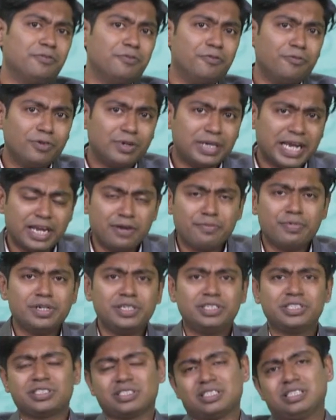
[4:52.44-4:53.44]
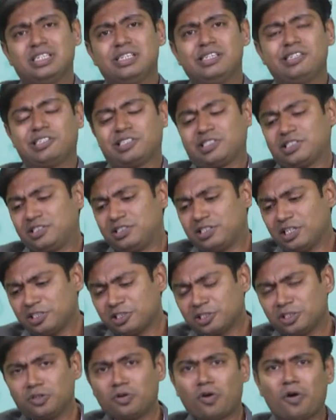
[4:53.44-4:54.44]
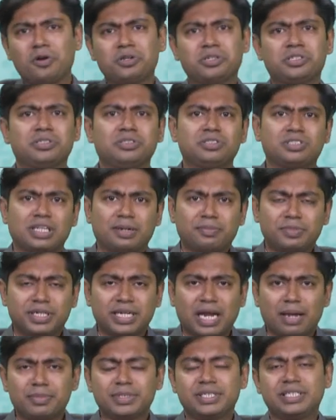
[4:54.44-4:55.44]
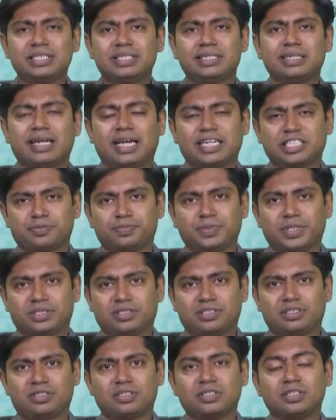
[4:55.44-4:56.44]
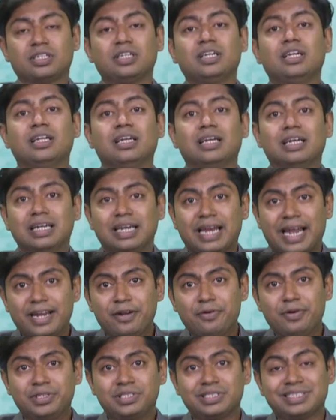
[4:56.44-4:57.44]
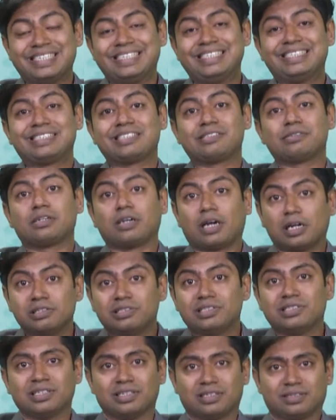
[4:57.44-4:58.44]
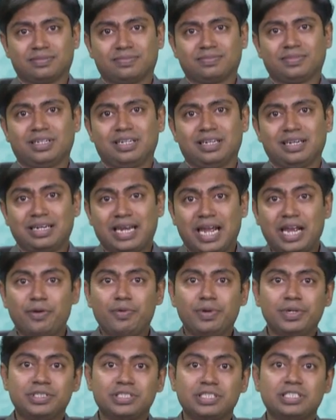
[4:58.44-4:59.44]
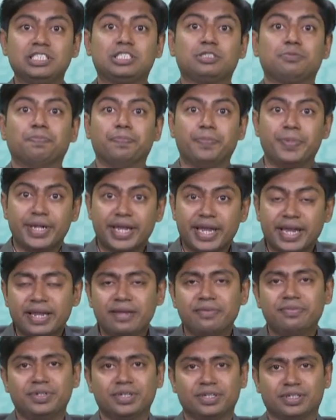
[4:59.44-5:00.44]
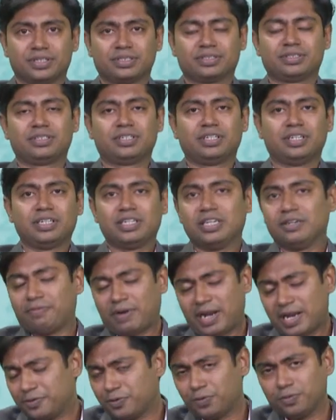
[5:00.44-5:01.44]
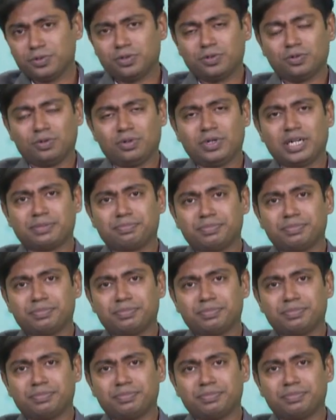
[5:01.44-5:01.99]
language, it's just not some grammatical aspects. Language is culture. Language is behavior. If I don't know, let